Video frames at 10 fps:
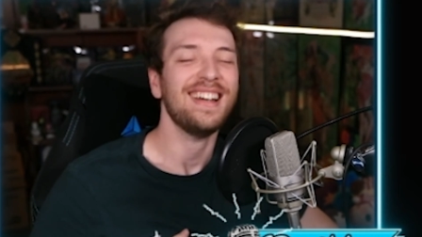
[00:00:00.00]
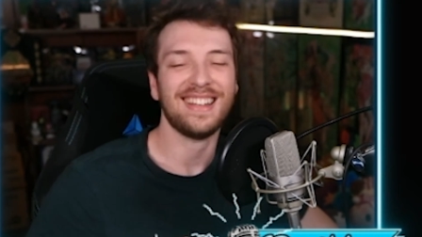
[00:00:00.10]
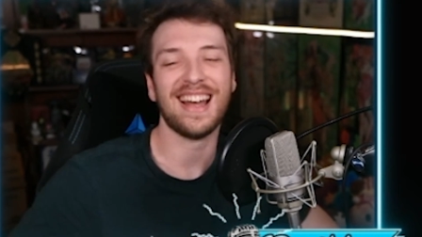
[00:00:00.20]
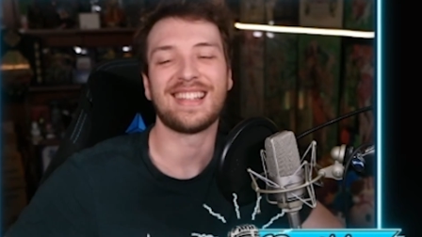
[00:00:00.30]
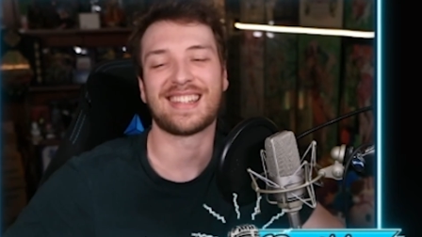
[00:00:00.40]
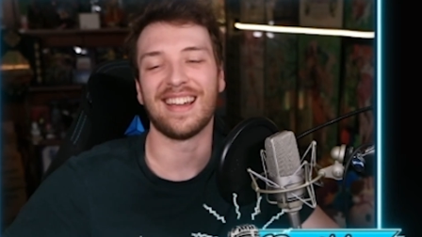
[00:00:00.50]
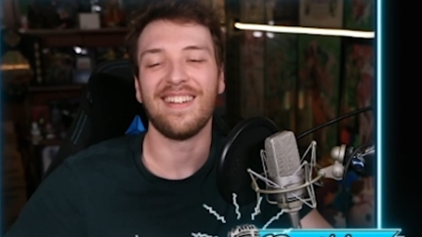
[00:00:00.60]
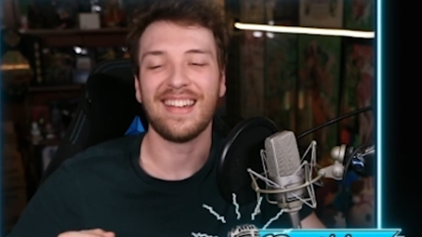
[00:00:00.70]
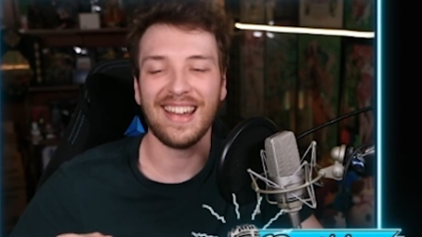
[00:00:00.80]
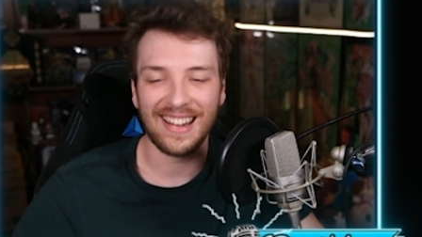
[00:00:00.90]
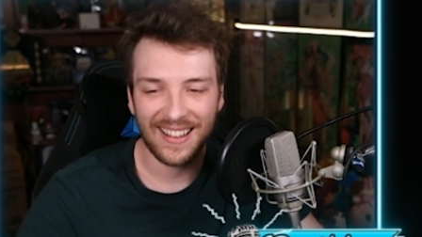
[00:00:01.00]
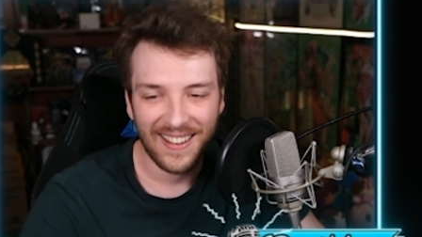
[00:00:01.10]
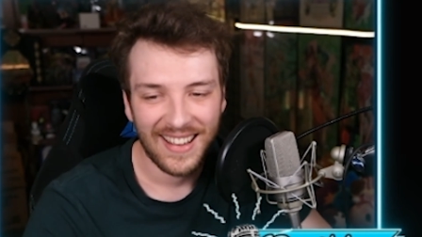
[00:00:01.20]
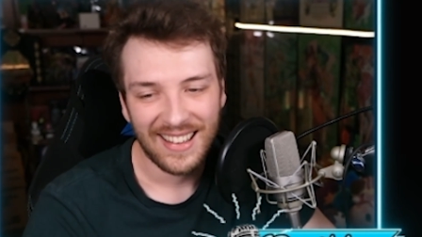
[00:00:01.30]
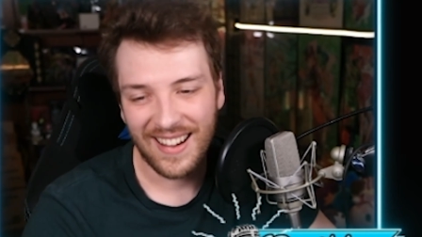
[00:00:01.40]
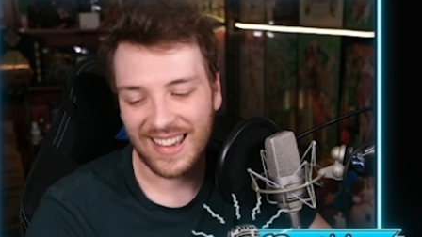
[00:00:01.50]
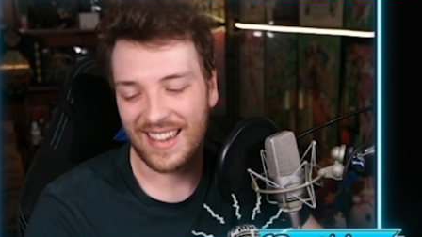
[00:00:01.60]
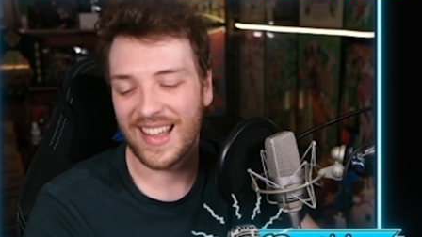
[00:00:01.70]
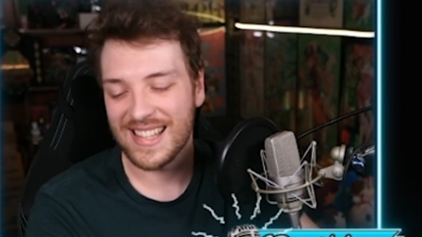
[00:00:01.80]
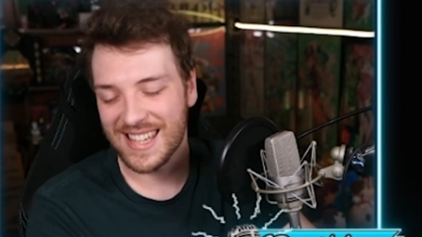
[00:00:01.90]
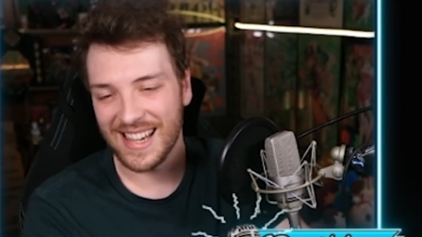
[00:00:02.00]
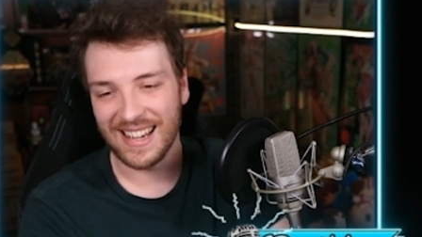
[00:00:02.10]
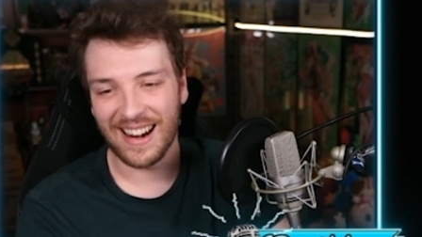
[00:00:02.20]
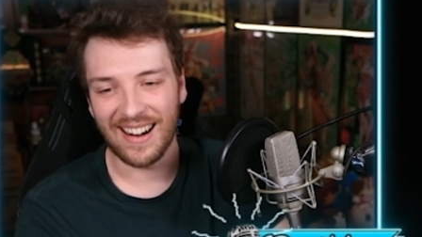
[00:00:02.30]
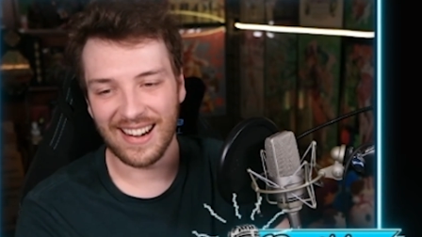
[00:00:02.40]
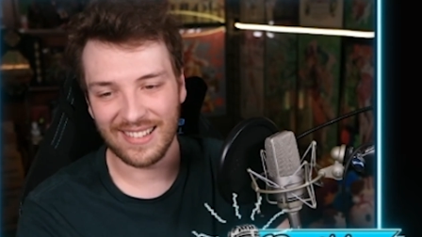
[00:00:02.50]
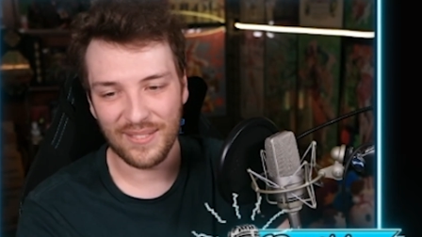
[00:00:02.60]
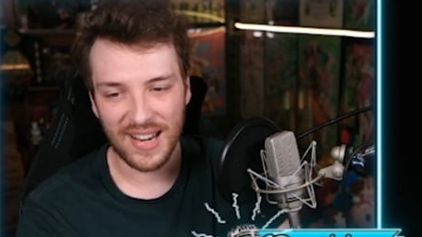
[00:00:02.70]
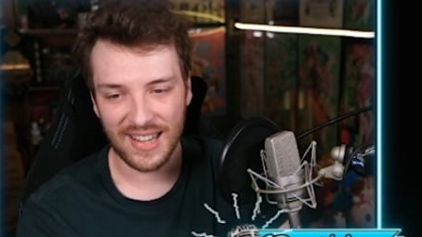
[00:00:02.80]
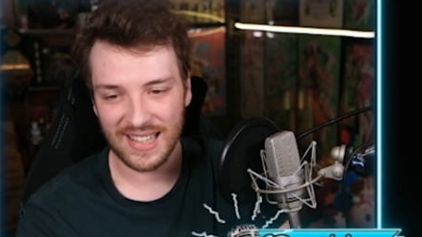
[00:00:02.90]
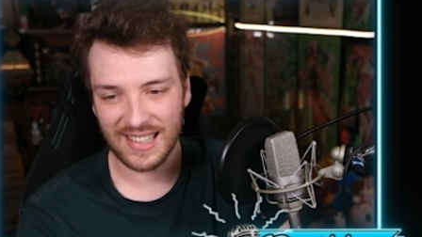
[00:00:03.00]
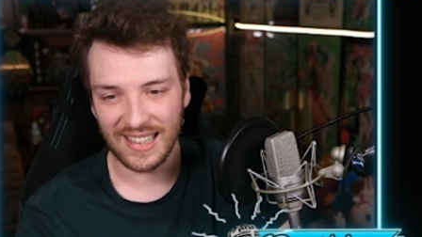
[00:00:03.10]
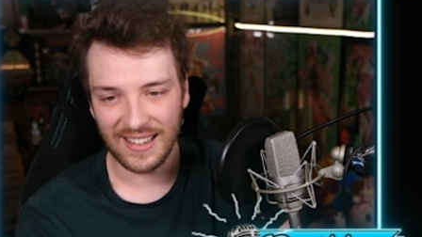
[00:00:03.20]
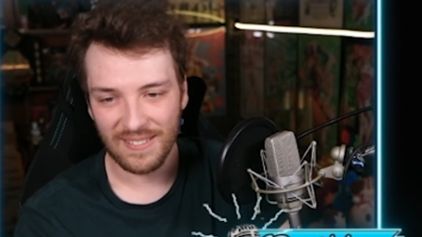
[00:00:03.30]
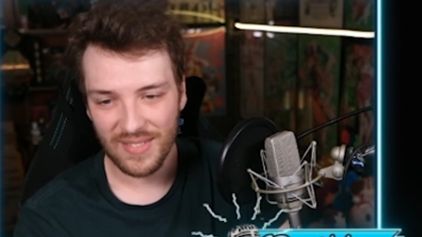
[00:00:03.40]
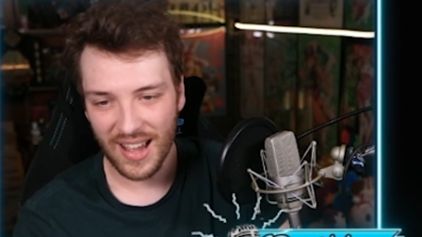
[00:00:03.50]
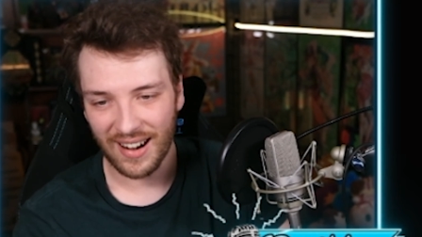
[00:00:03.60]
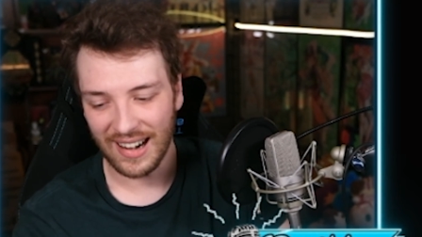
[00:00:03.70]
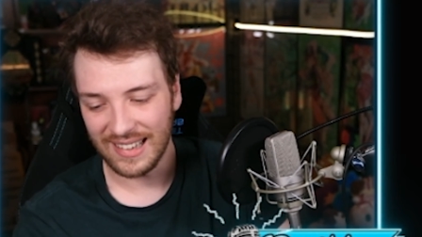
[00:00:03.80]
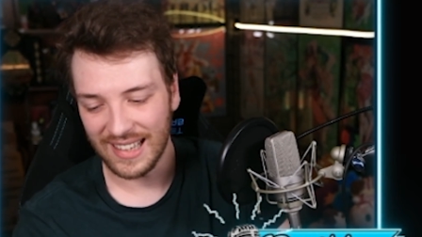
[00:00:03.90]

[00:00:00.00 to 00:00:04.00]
that's so good. Okay, that's good. All right, I'll admit it. That's good. All right, that's